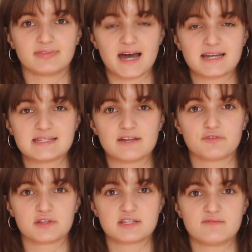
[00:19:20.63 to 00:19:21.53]
that is it
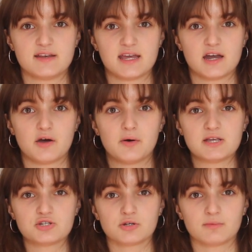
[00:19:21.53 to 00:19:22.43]
for this video.
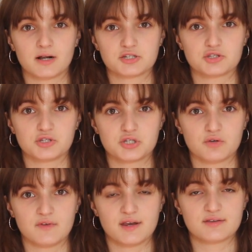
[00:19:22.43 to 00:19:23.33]
Be sure to watch the
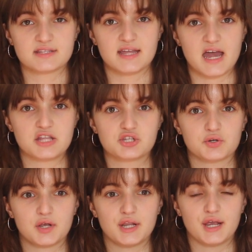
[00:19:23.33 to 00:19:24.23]
two videos in the end
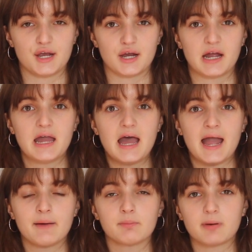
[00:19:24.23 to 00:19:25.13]
screen here.
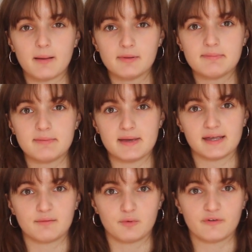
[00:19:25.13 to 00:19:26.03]
I will probably be
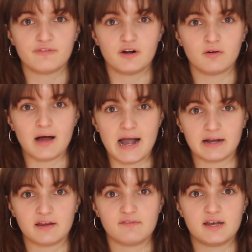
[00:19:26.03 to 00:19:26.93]
making more fungal
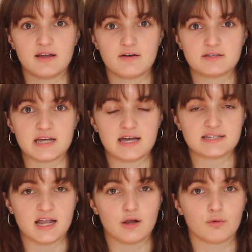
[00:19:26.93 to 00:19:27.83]
acne videos as
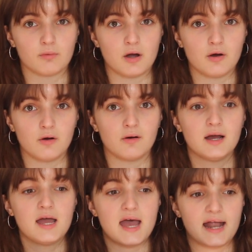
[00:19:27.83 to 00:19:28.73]
I grow
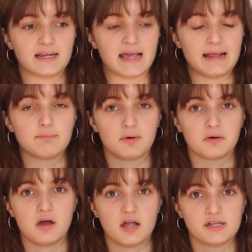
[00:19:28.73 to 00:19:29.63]
and gain more
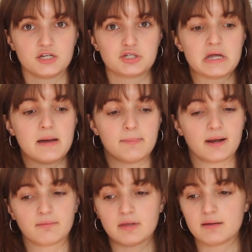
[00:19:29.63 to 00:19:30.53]
knowledge, but
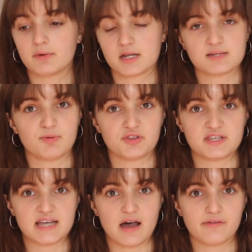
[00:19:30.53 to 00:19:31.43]
I really wanted to put
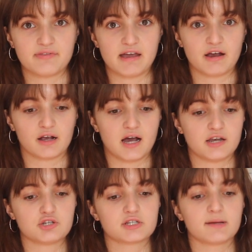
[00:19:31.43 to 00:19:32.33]
this out there,
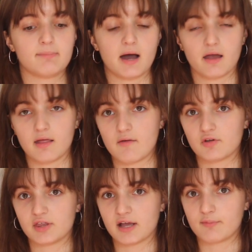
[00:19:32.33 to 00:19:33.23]
kind of just compile
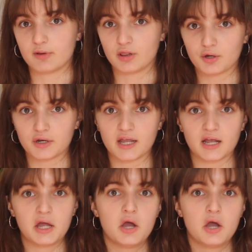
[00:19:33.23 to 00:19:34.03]
everything I've been learning,